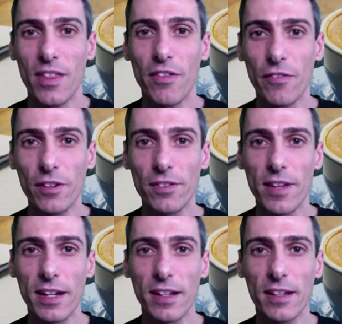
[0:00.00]
The first
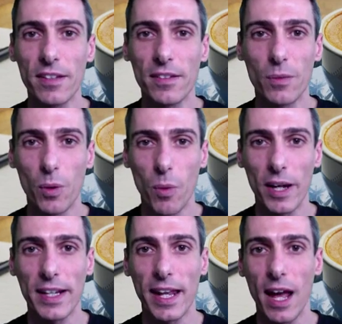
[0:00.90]
thing is we
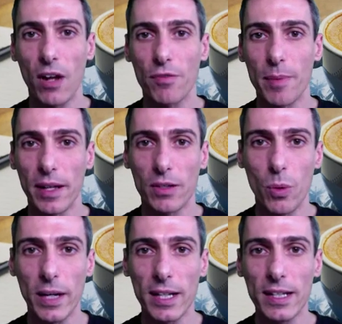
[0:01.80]
want to get out of bed
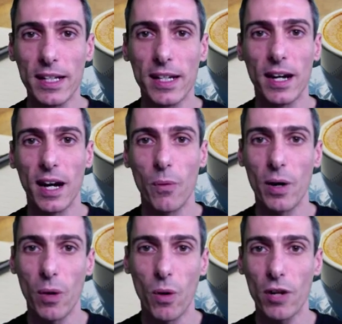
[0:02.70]
quickly. I
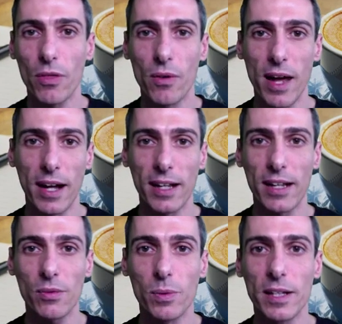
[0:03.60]
walked through that
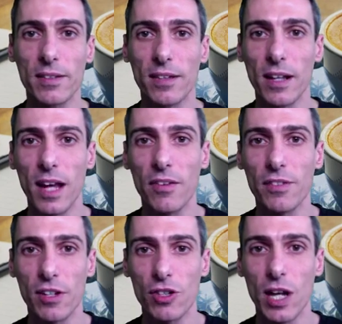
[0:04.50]
last week's live
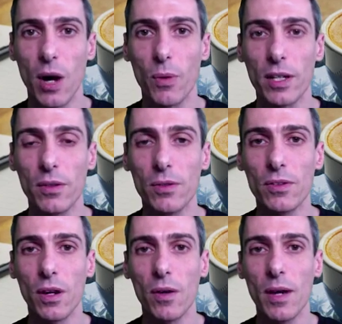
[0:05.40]
session, how we can do
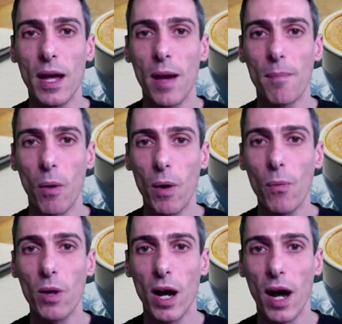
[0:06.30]
so. But
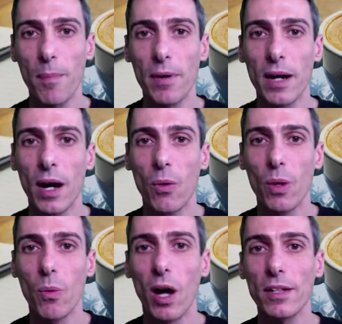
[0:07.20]
when we're up,
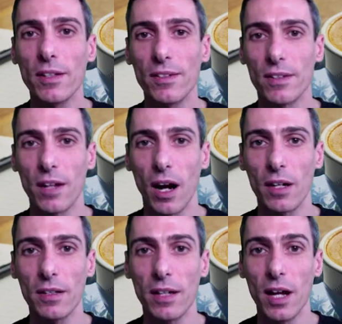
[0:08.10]
we want to
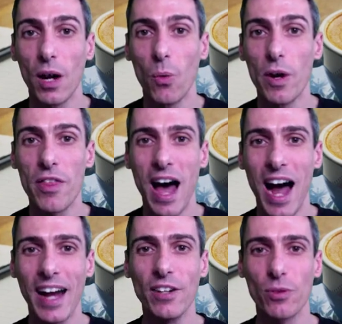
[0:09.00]
start with
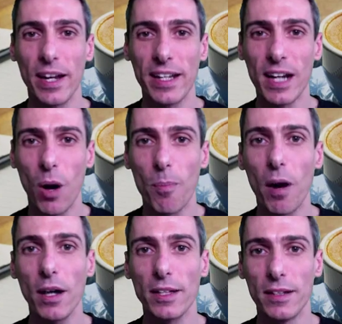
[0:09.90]
hydrating our
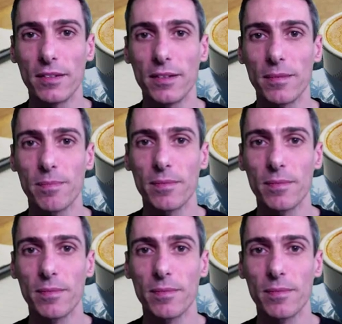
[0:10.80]
bodies.